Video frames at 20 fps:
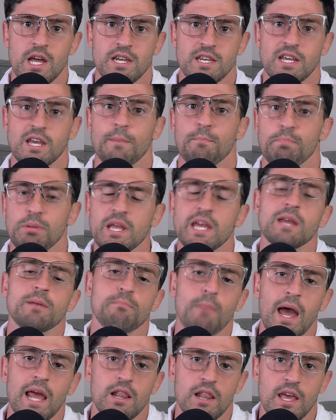to complete
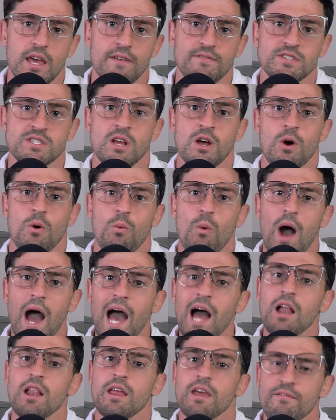my lifts
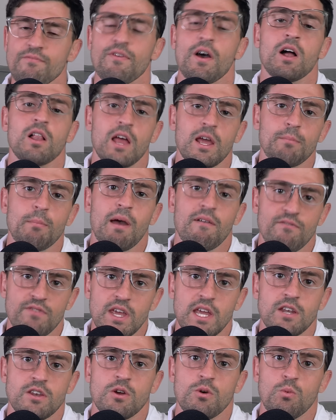while it felt like my
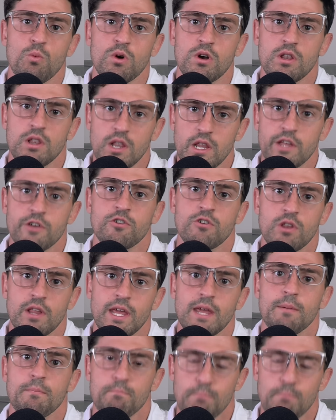feet were literally